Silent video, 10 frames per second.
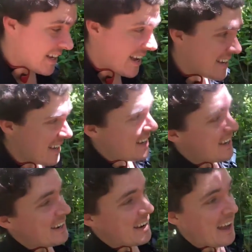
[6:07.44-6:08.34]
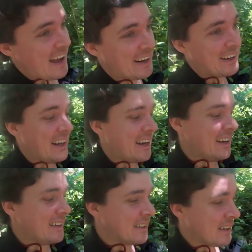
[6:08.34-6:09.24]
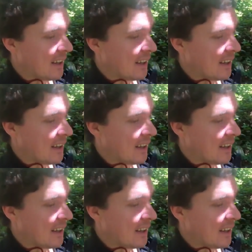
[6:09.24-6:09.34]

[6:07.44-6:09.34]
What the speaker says: day in Adelaide